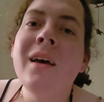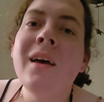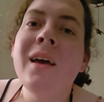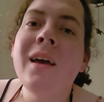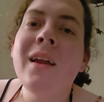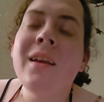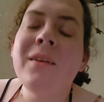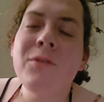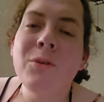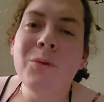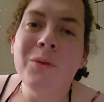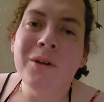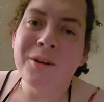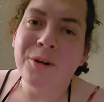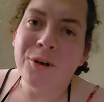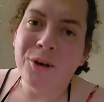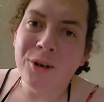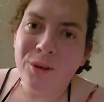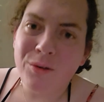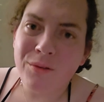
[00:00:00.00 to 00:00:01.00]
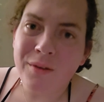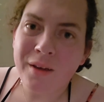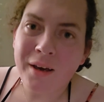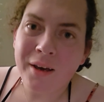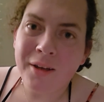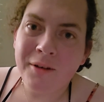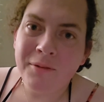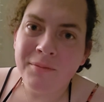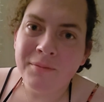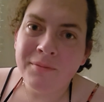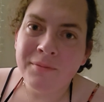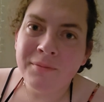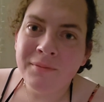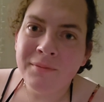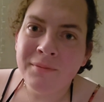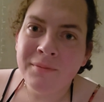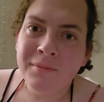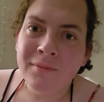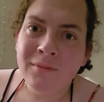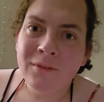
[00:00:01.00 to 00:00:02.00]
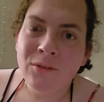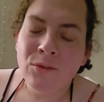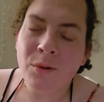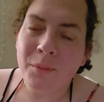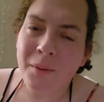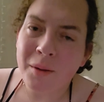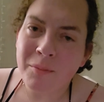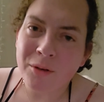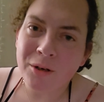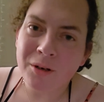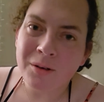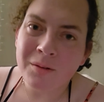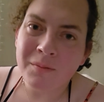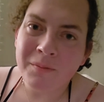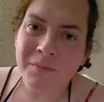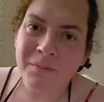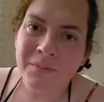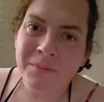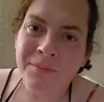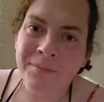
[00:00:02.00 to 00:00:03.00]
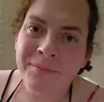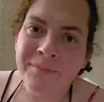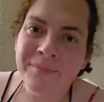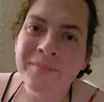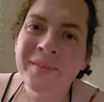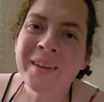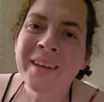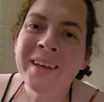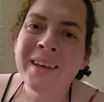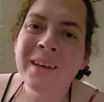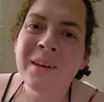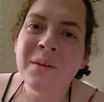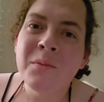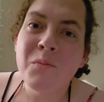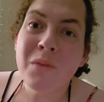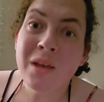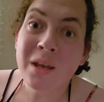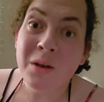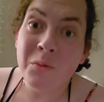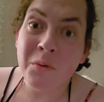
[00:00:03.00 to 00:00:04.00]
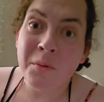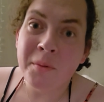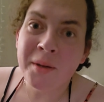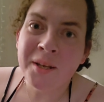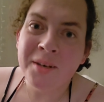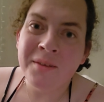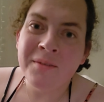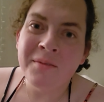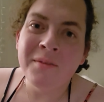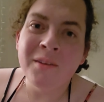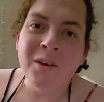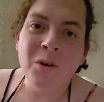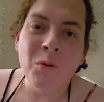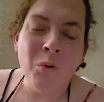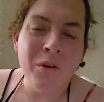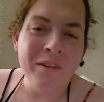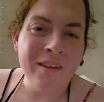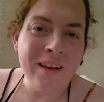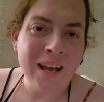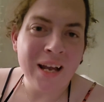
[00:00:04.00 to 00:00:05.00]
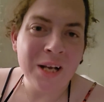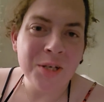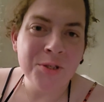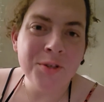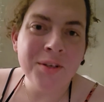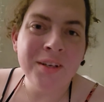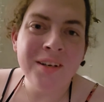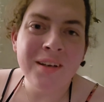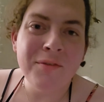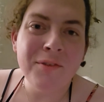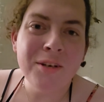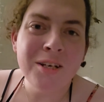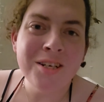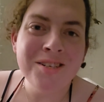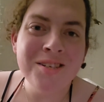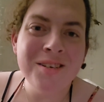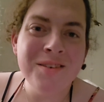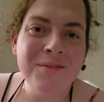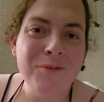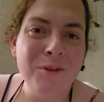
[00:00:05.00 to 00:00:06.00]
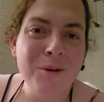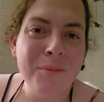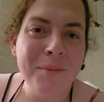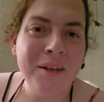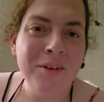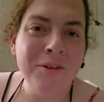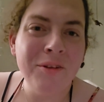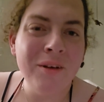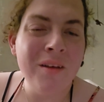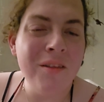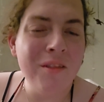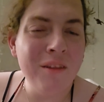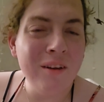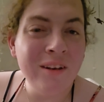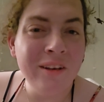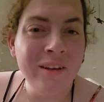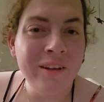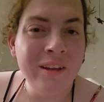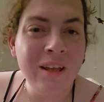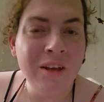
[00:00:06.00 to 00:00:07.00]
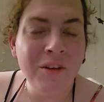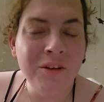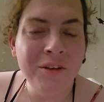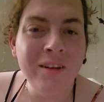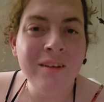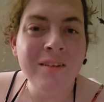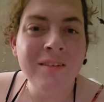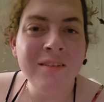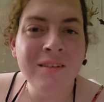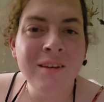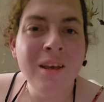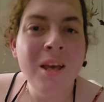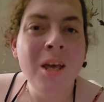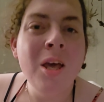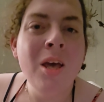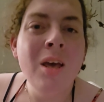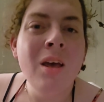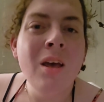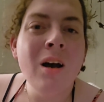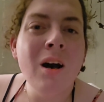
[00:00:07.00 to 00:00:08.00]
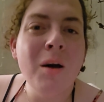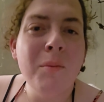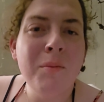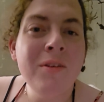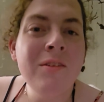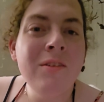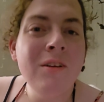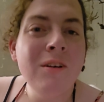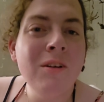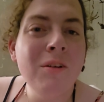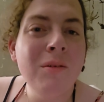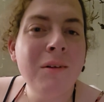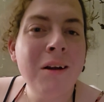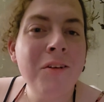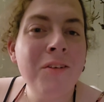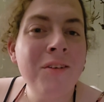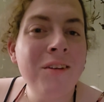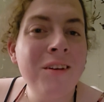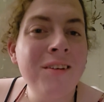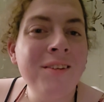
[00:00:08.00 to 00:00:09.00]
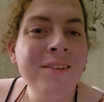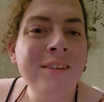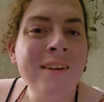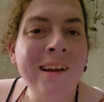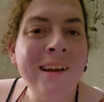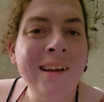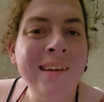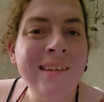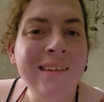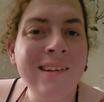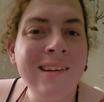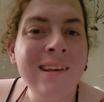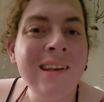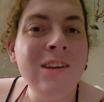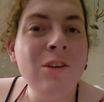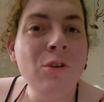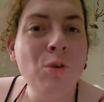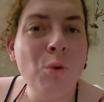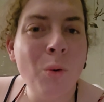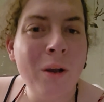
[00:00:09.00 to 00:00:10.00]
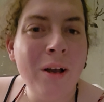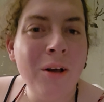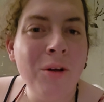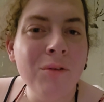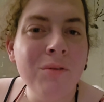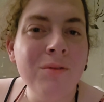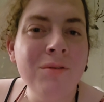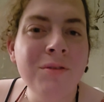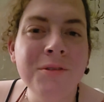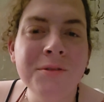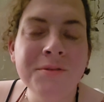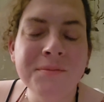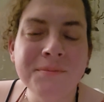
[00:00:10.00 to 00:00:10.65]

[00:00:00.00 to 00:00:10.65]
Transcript: And if you want to argue that, remember, being a woman was actually a definition for mental health illness up until around 1912.